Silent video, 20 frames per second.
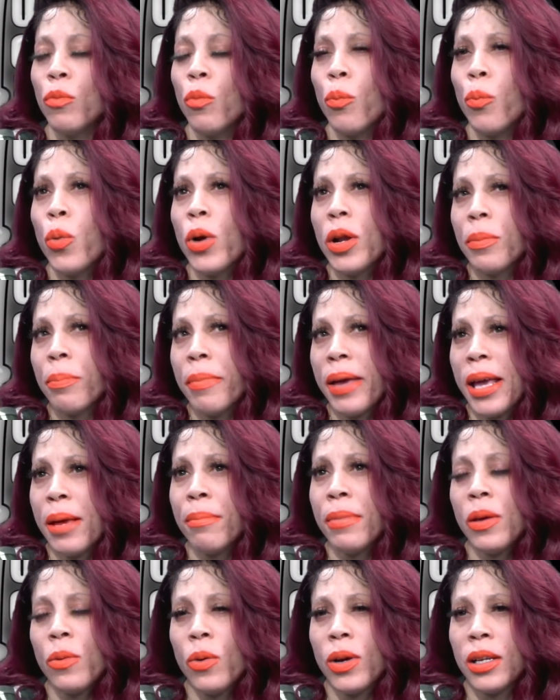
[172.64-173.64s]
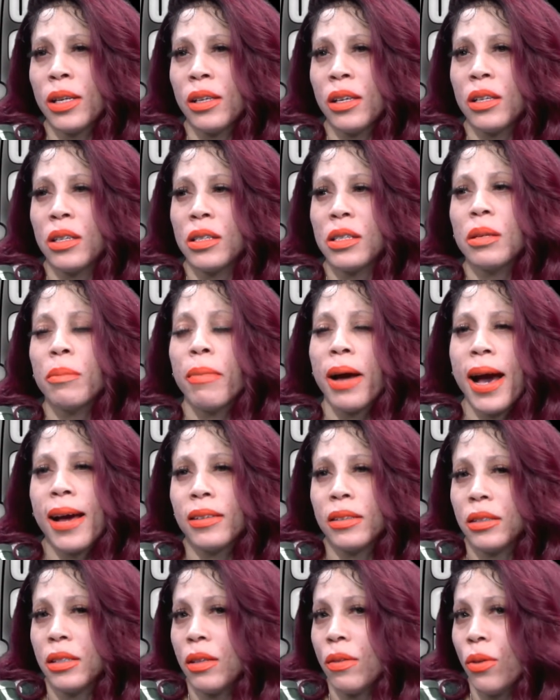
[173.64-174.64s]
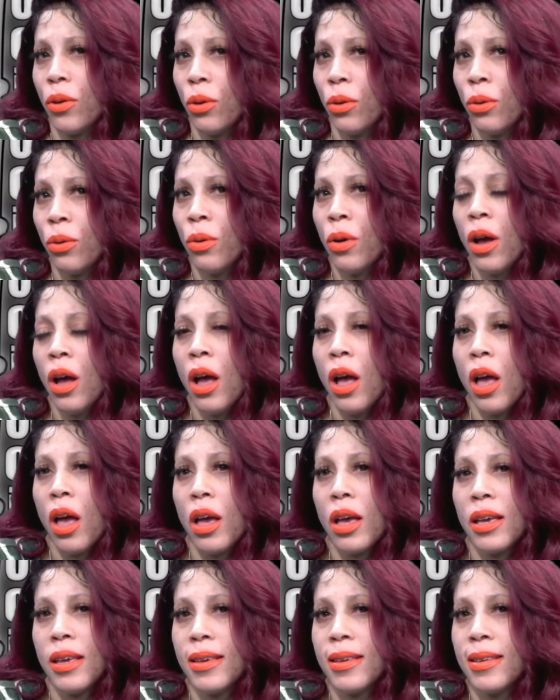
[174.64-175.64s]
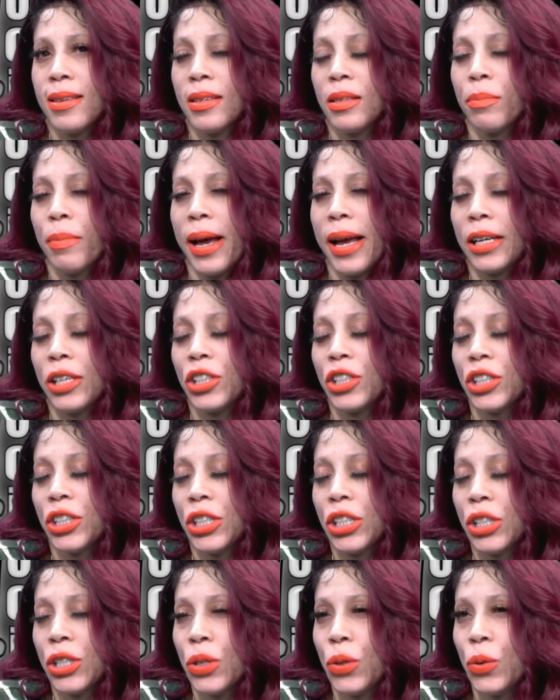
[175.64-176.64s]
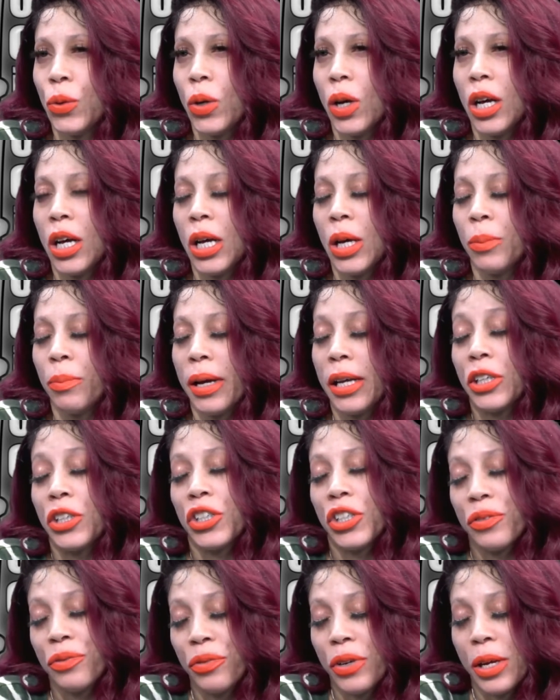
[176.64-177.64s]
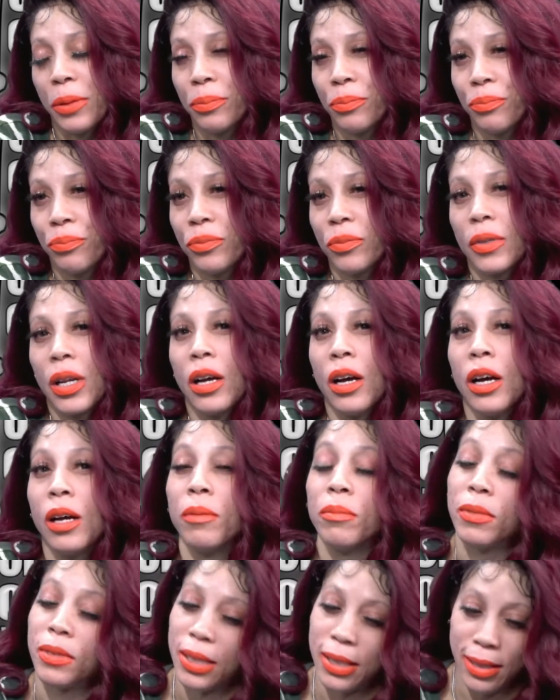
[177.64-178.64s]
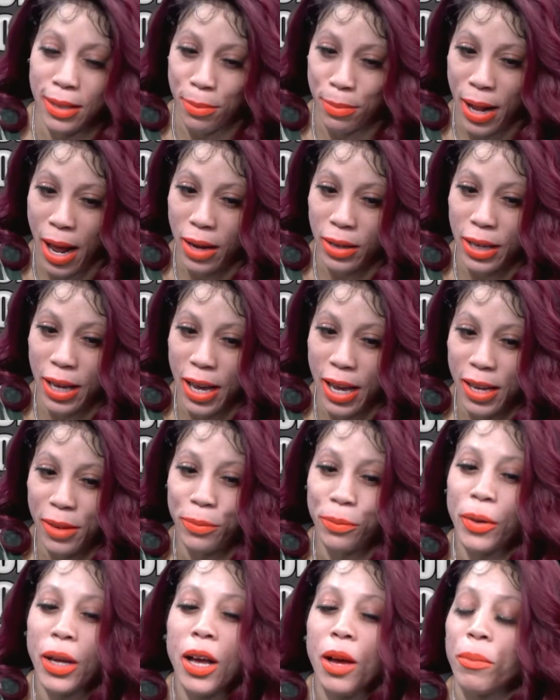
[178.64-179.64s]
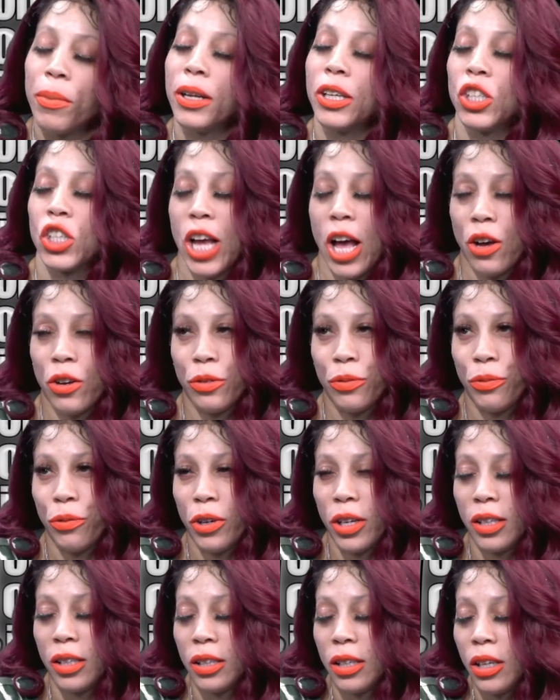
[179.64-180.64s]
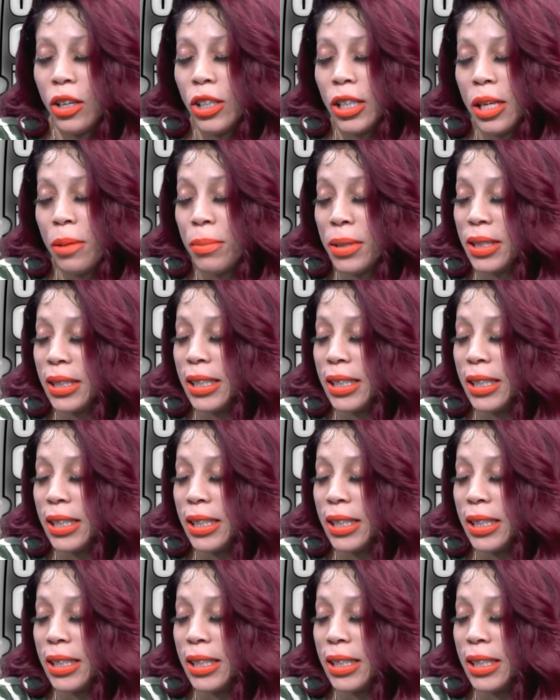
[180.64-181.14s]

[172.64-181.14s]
What made me want to get into modeling, though, is my girlfriend, and I'm not gay, but a childhood friend. Her name is